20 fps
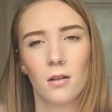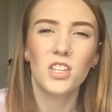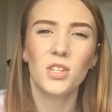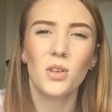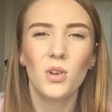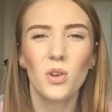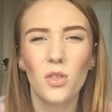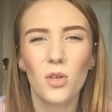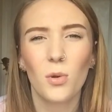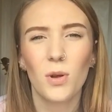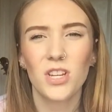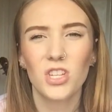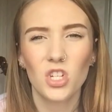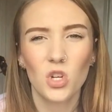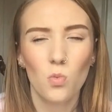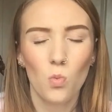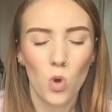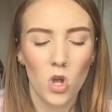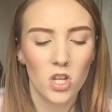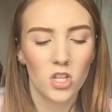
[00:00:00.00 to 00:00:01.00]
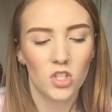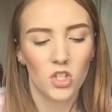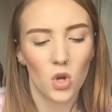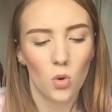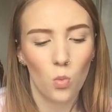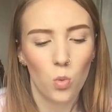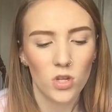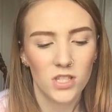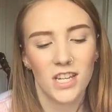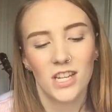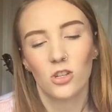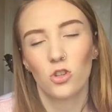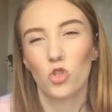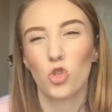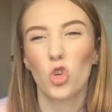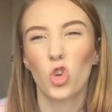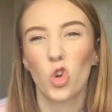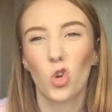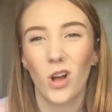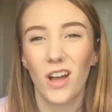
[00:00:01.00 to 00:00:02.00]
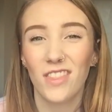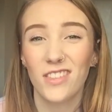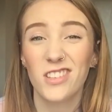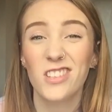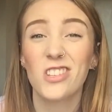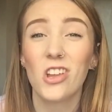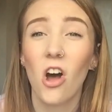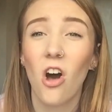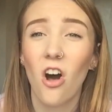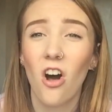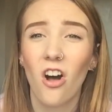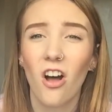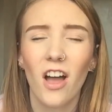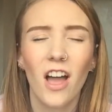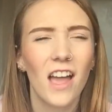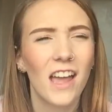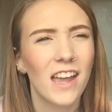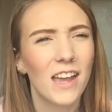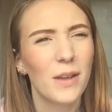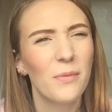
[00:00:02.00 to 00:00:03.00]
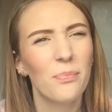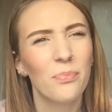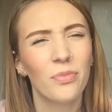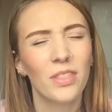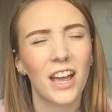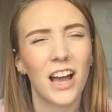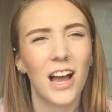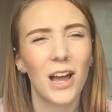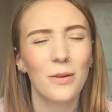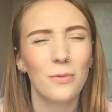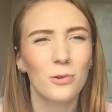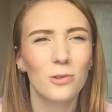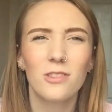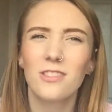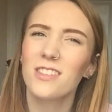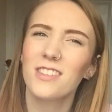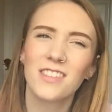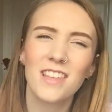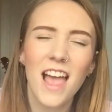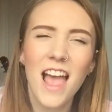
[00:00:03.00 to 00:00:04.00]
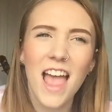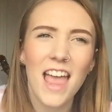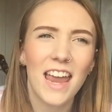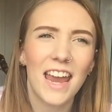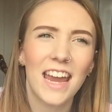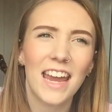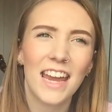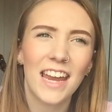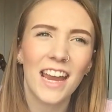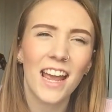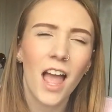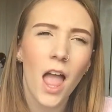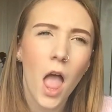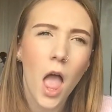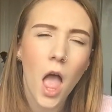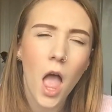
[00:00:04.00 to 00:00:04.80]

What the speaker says: So another question was it a struggle at the start? I would say